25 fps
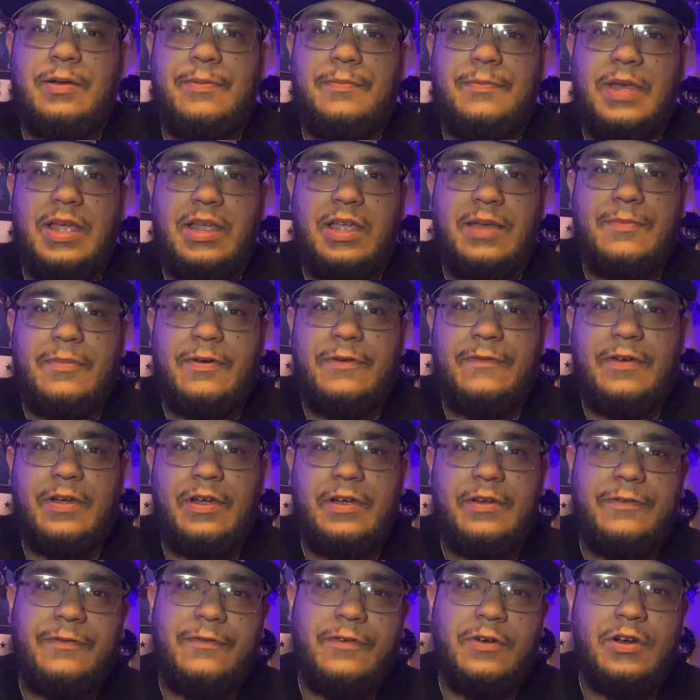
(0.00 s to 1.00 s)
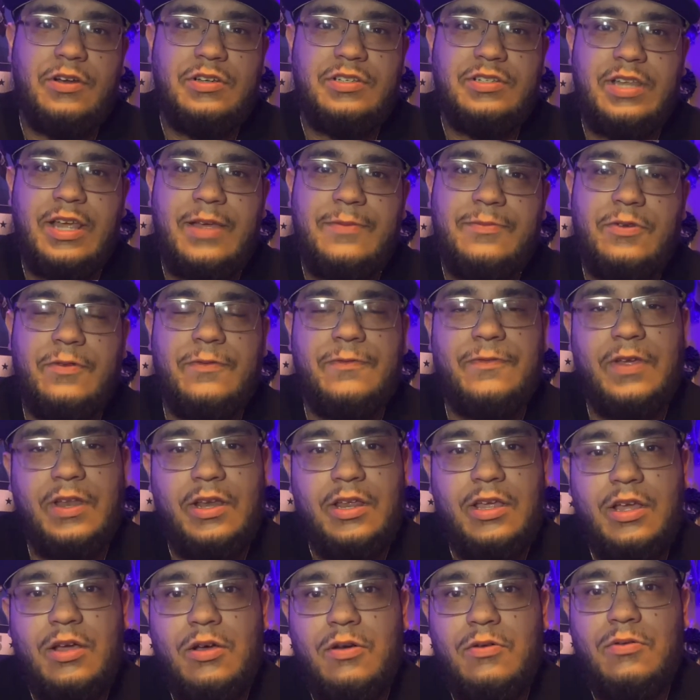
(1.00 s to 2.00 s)
making my very first debut
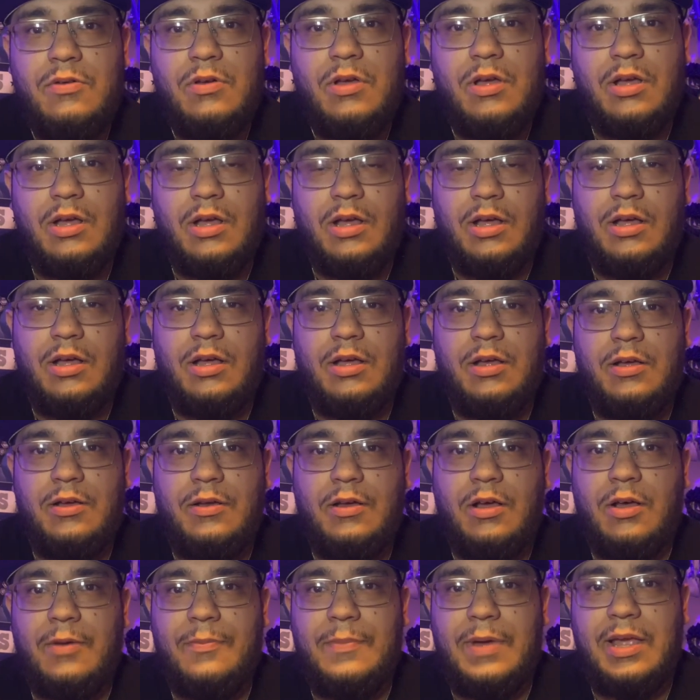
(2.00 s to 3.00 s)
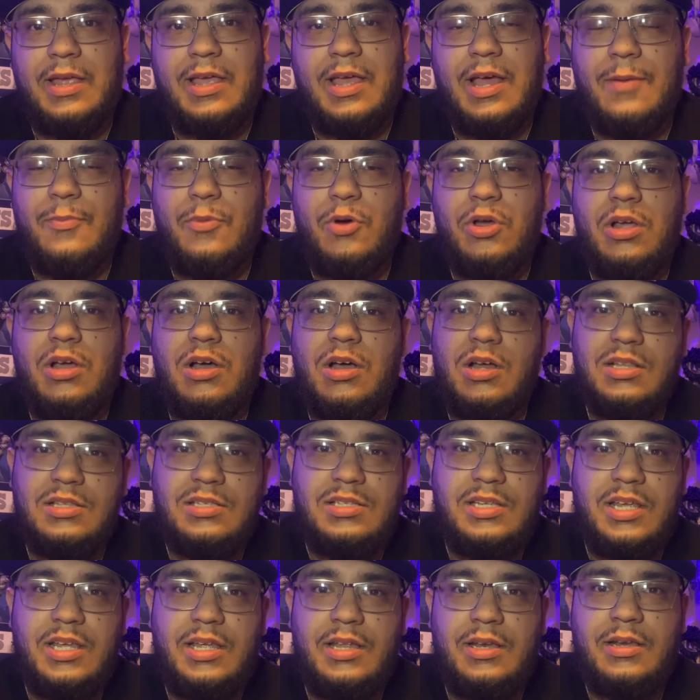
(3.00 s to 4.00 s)
video on my Cowboy
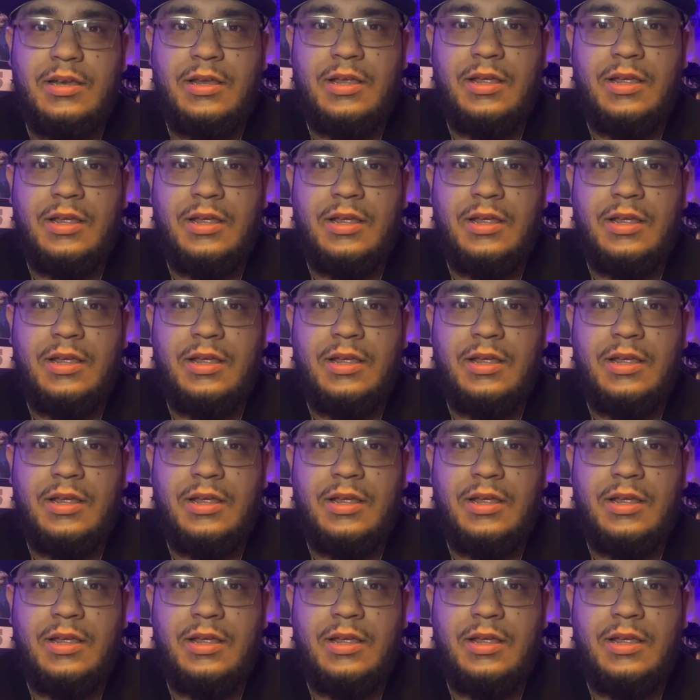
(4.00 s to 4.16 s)
content.